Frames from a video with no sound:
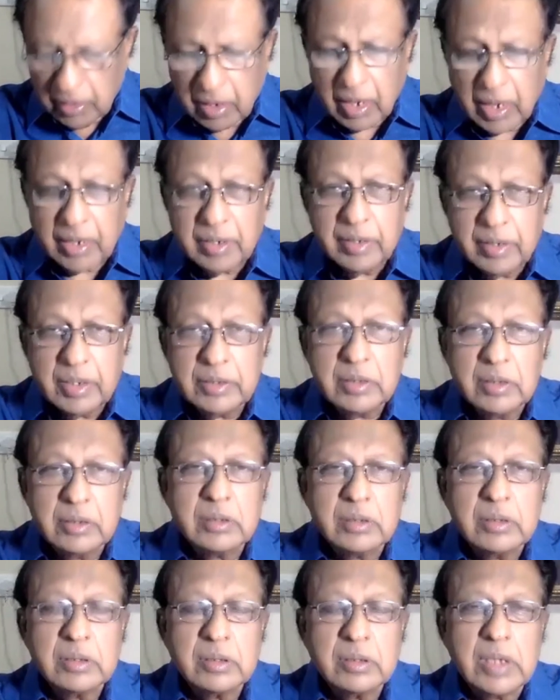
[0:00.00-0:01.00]
And this
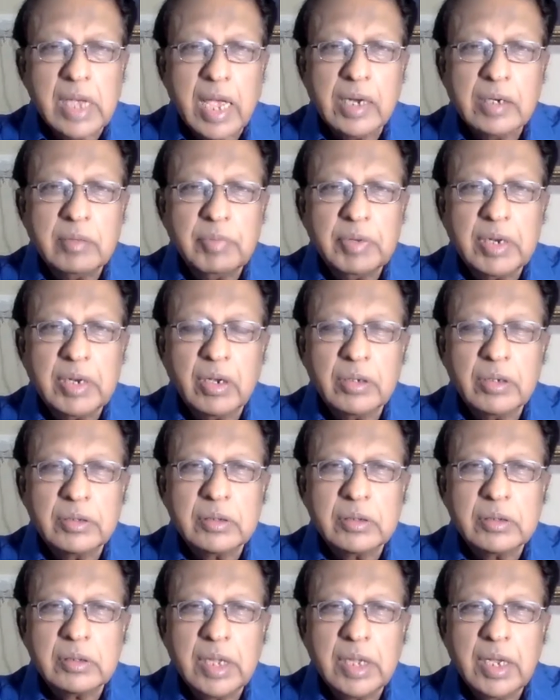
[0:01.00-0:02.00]
is sad
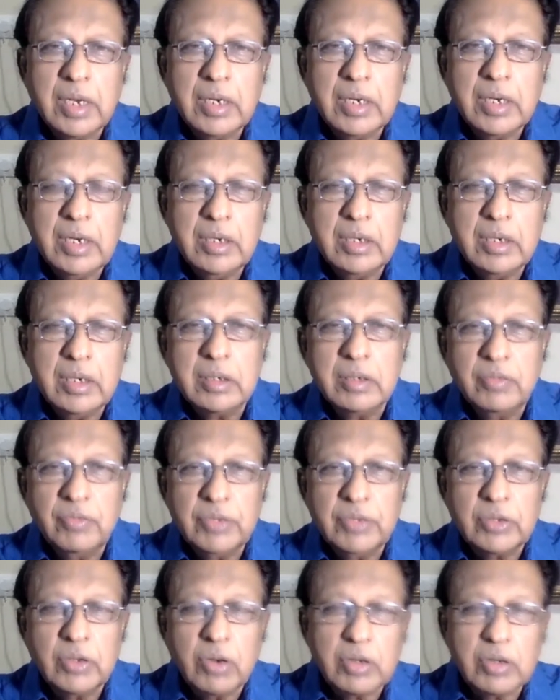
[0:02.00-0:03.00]
because they needed,
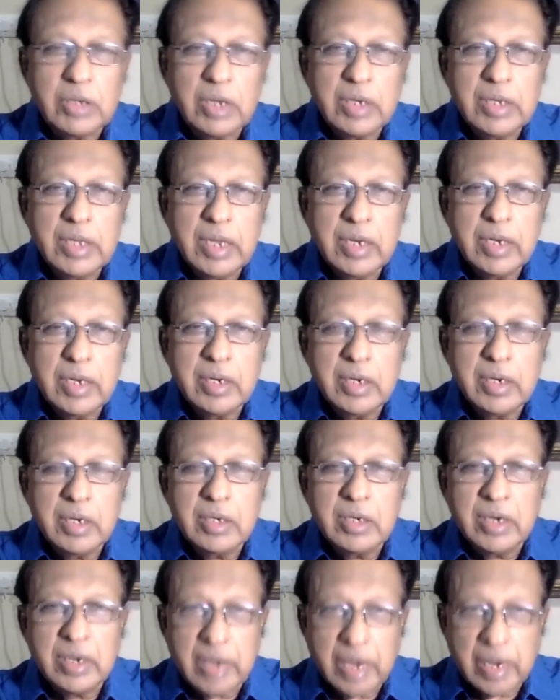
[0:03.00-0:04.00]
we thought that they needed
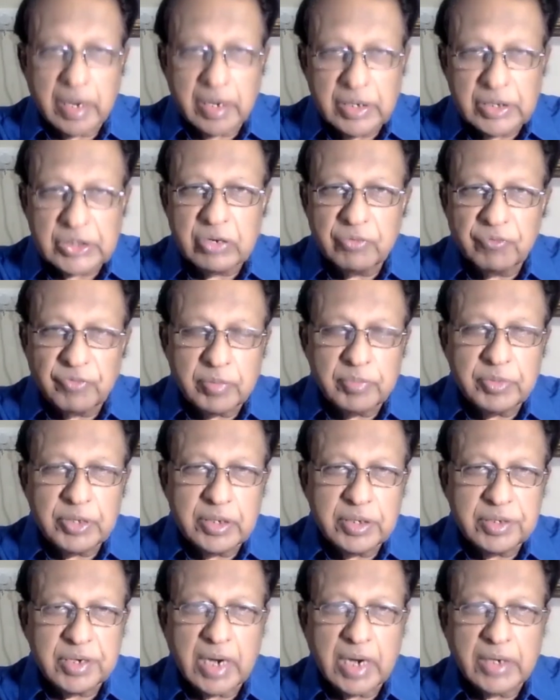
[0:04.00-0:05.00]
recognition from the
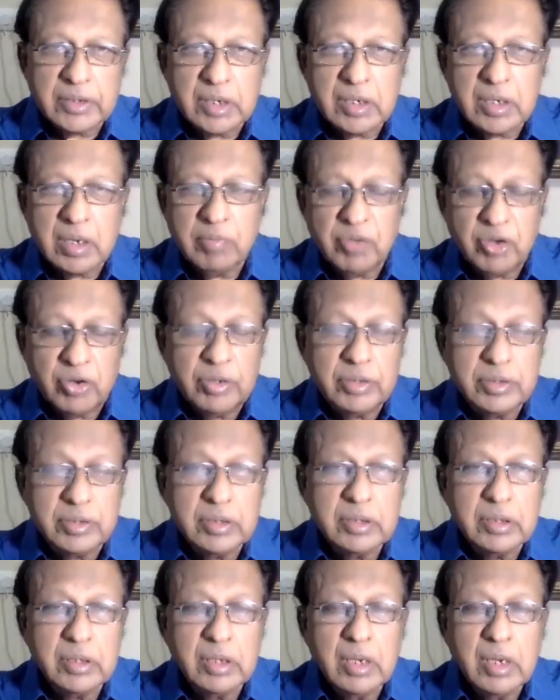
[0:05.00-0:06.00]
international
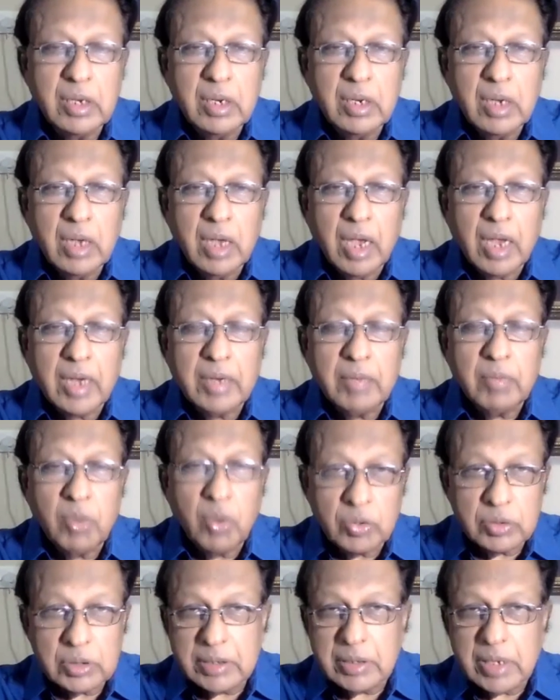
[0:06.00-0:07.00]
community. And
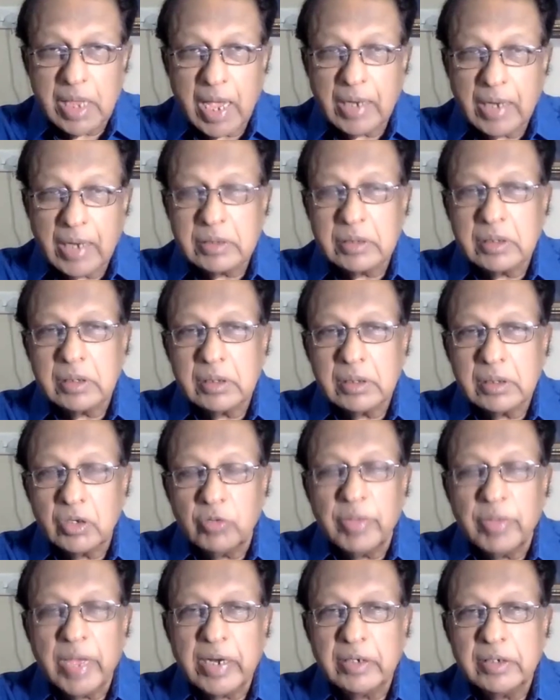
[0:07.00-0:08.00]
more than that,
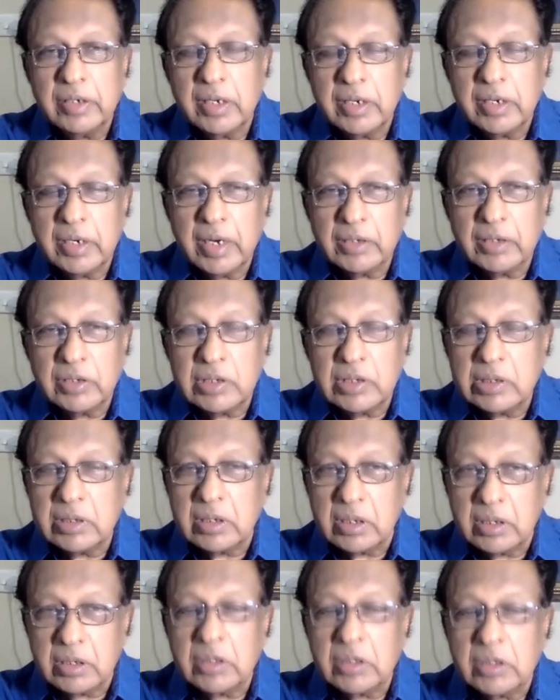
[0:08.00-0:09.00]
humanitarian
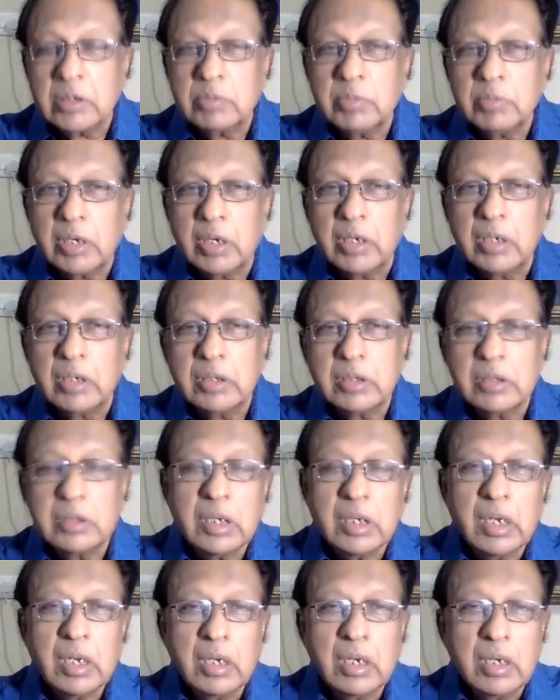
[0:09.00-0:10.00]
assistance, because
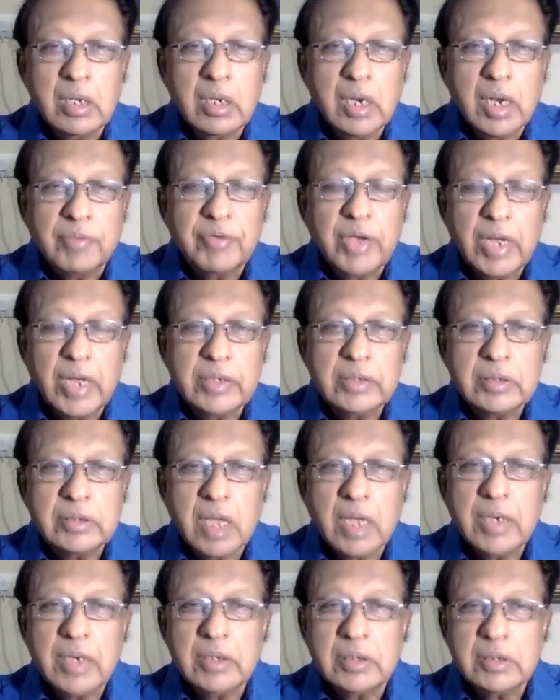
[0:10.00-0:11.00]

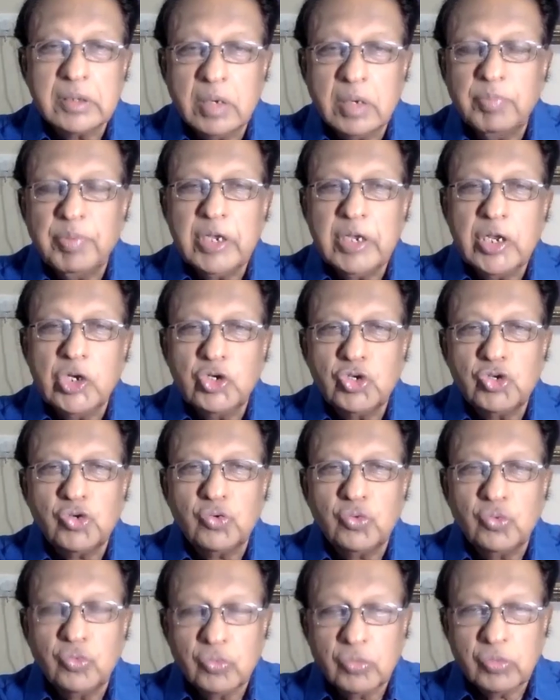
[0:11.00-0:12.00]
Afghanistan is slipping
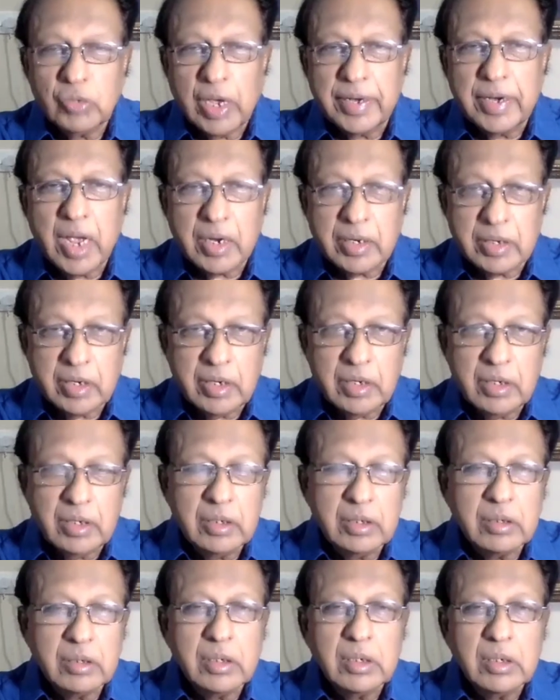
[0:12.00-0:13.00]
into
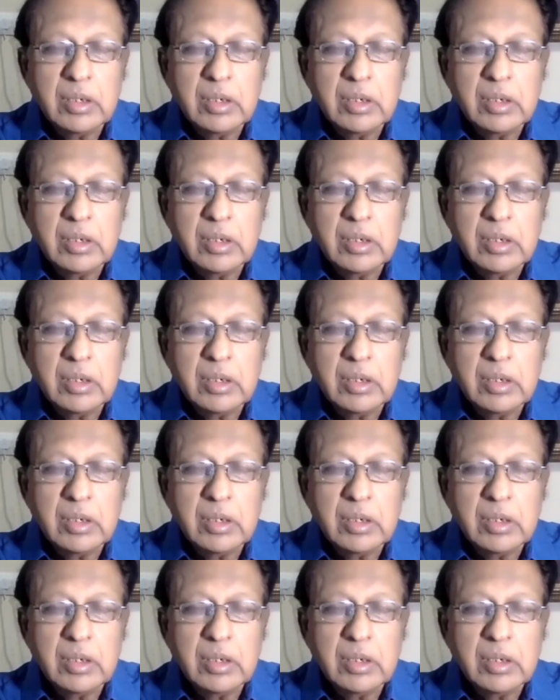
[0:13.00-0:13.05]
anarchy,